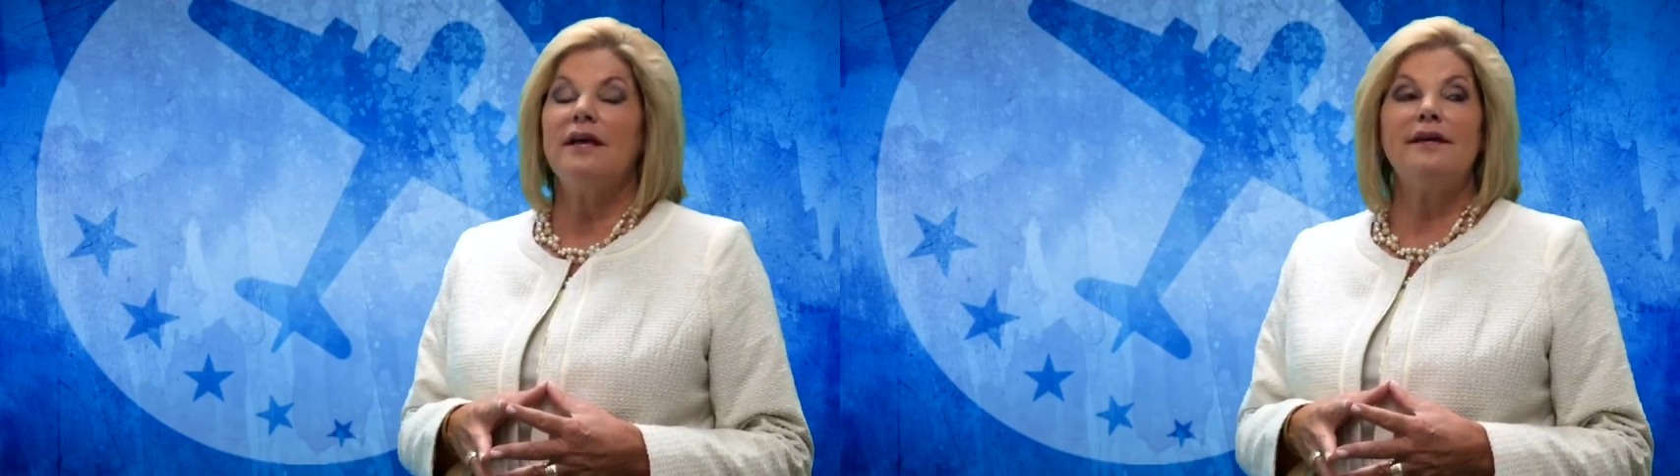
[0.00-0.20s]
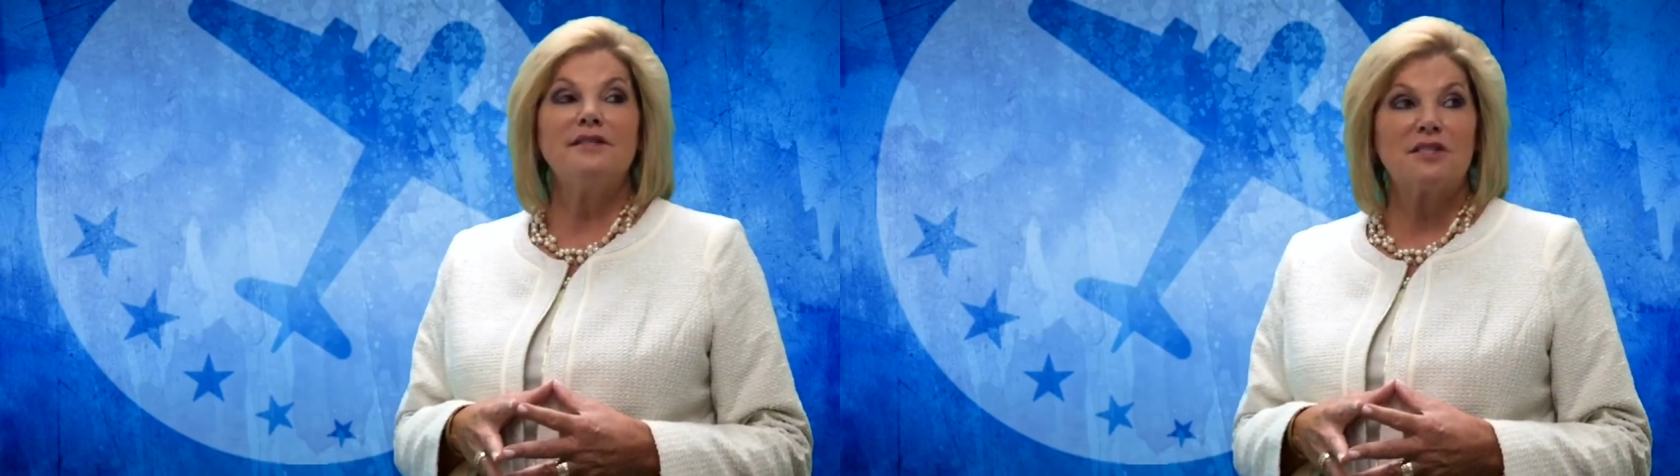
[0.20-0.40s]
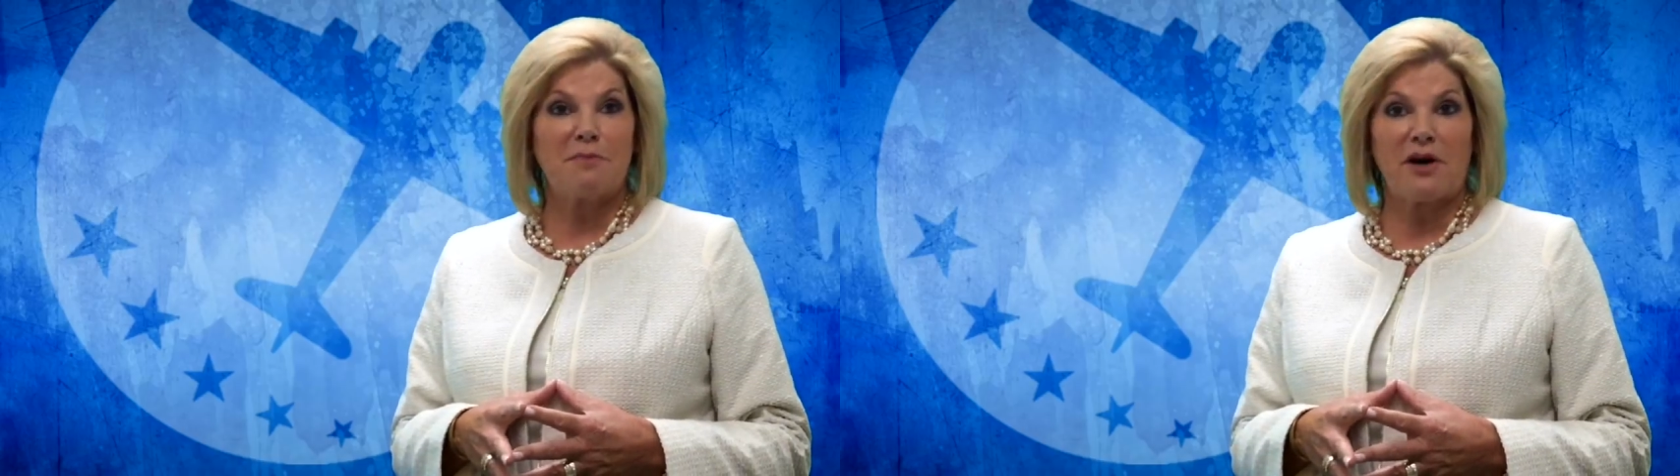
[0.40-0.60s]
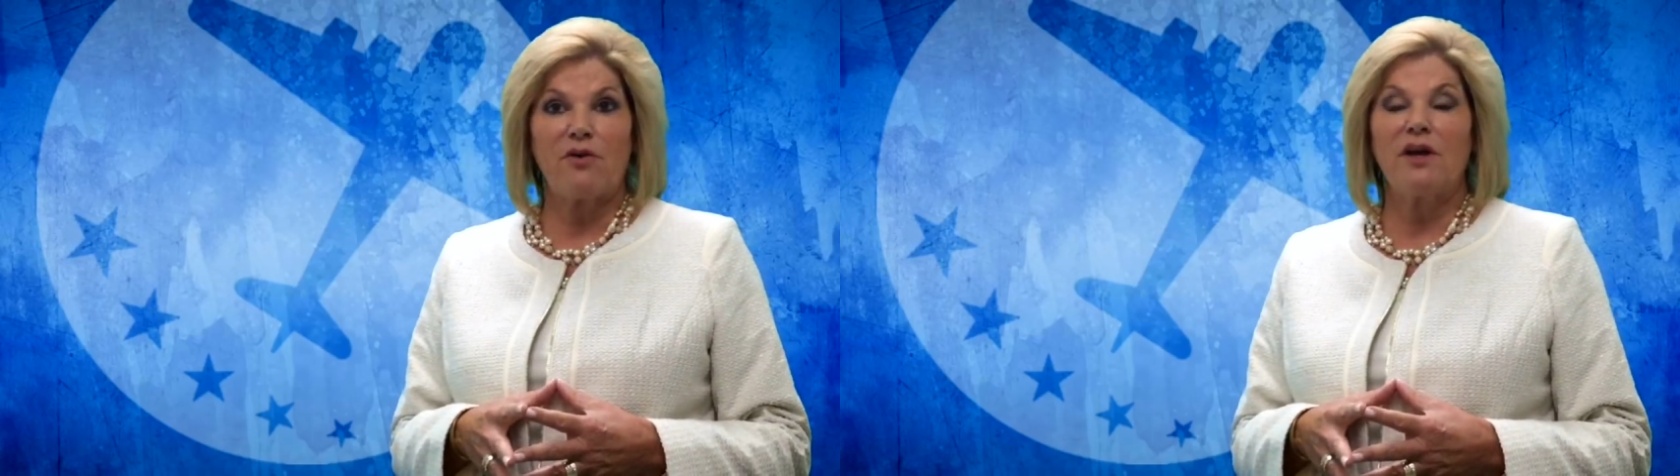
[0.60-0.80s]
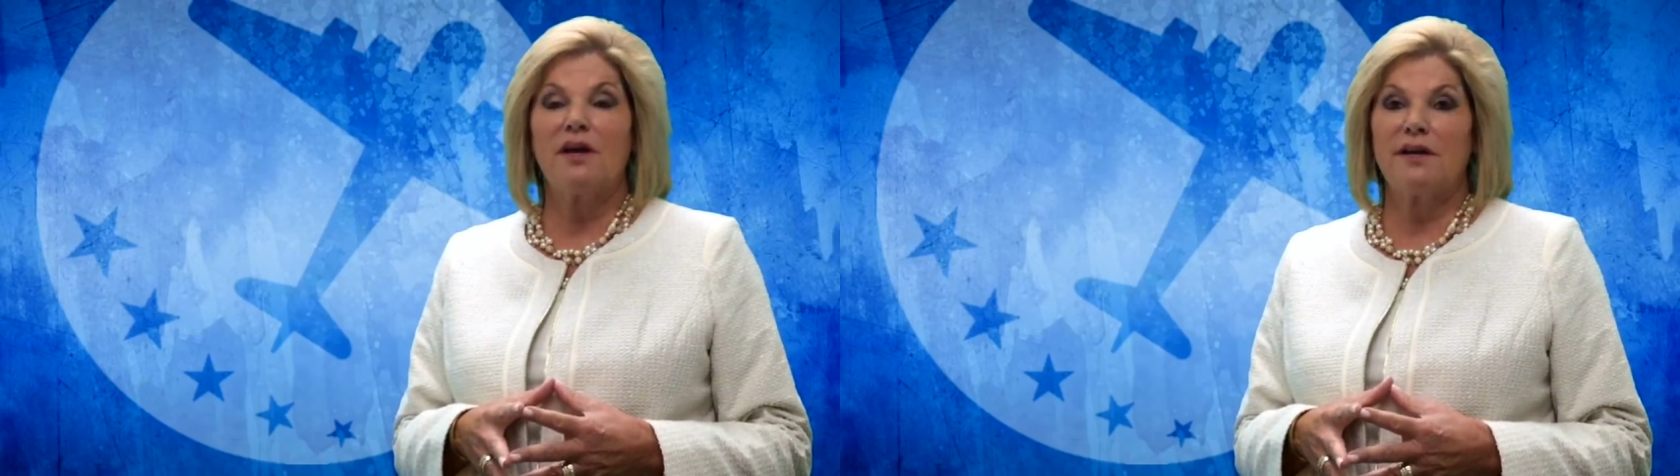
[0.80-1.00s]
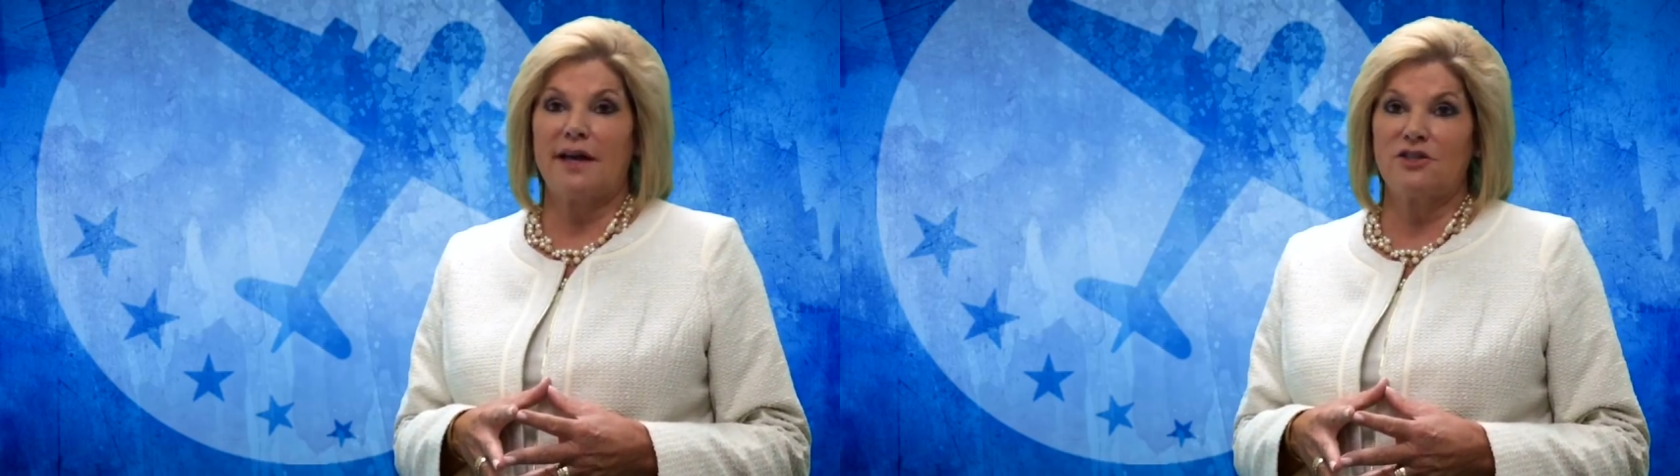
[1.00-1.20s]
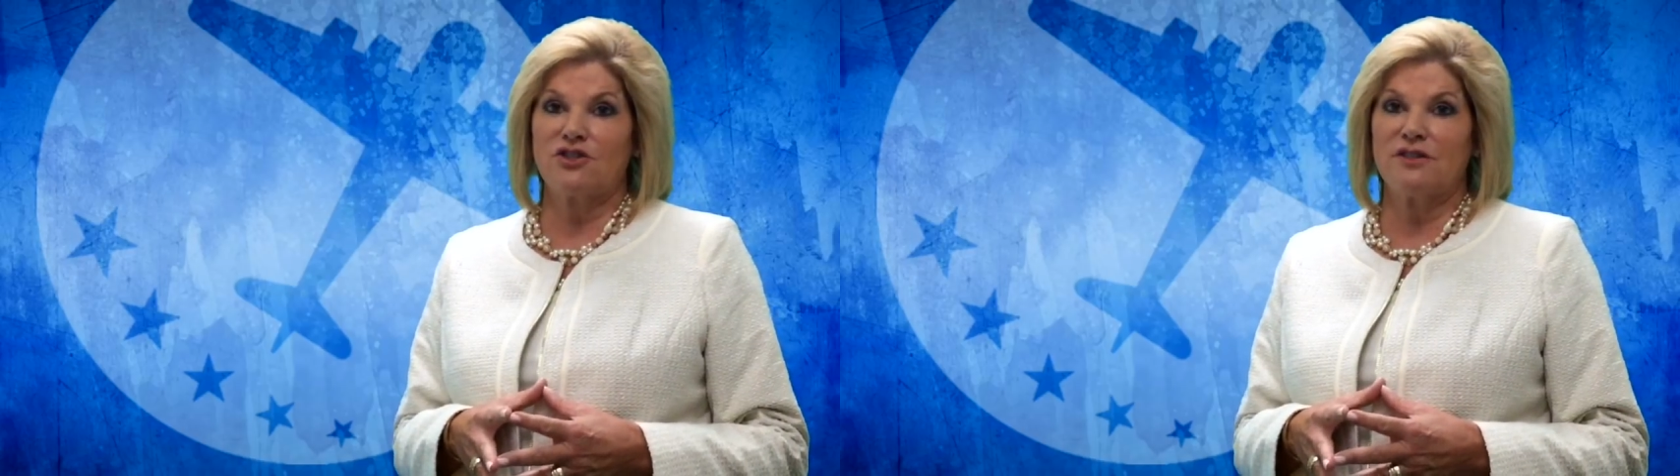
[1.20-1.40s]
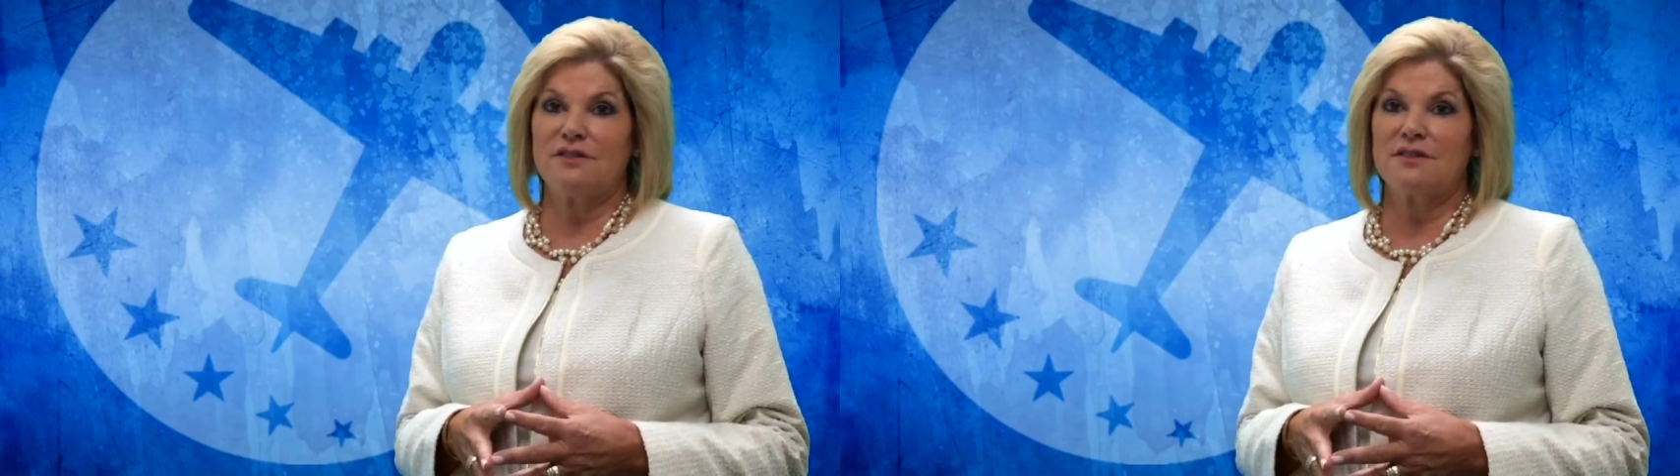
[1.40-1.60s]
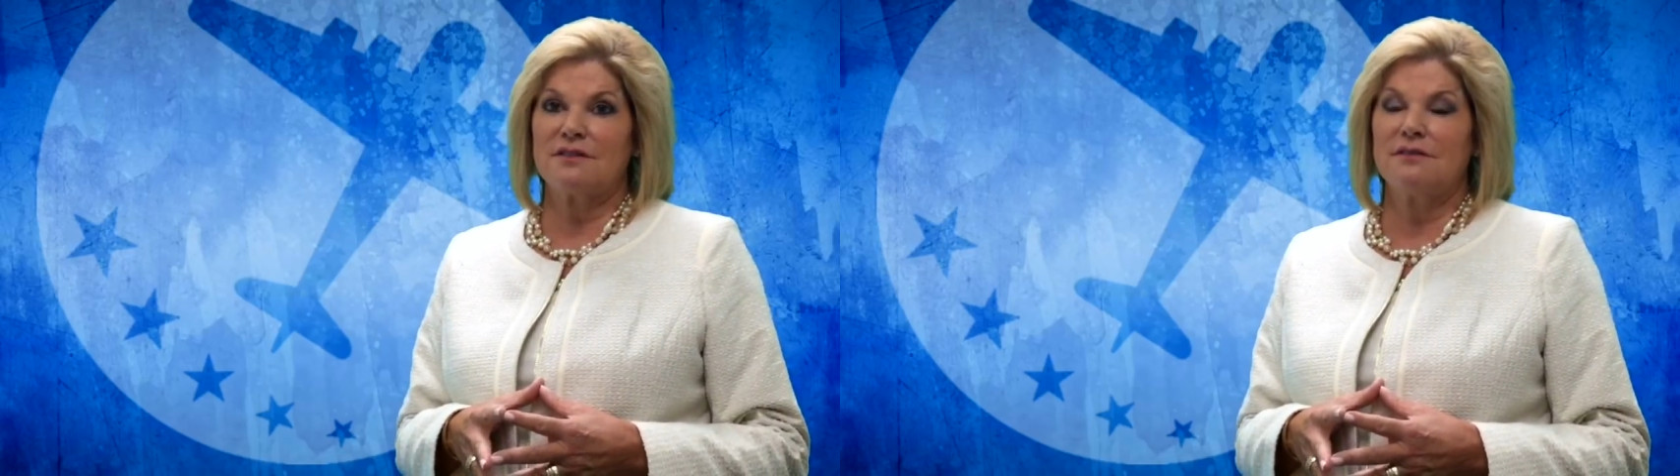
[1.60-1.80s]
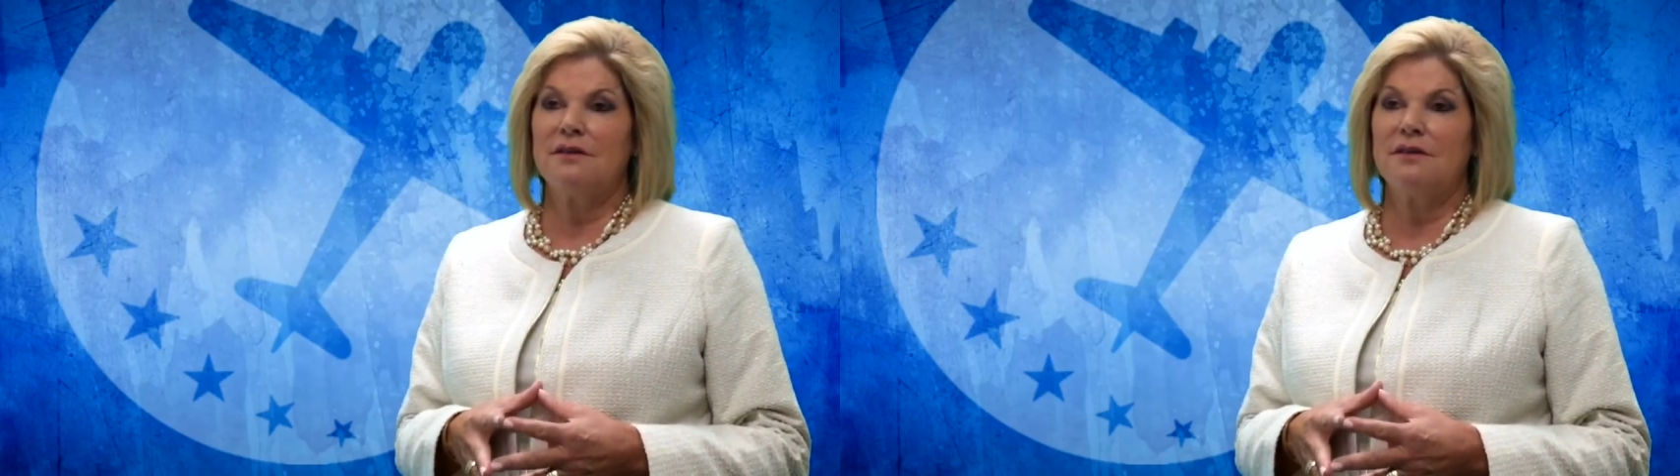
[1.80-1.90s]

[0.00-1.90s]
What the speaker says: inspiring connections.